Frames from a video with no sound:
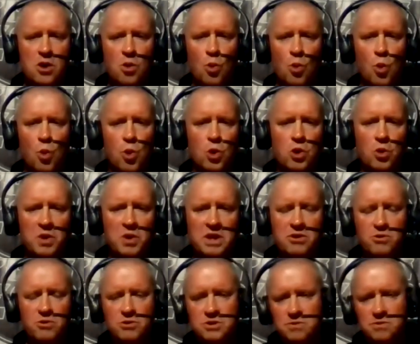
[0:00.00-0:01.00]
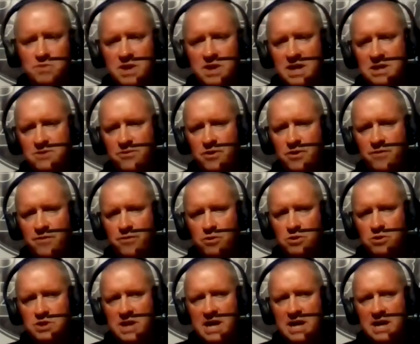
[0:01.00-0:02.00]
We're going through some things for the
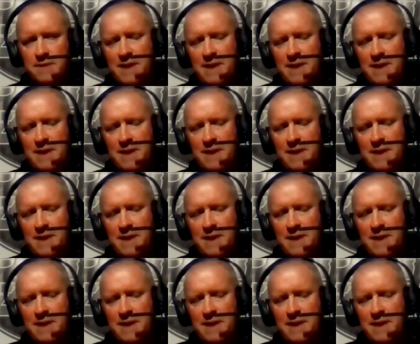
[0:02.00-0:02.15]
first time.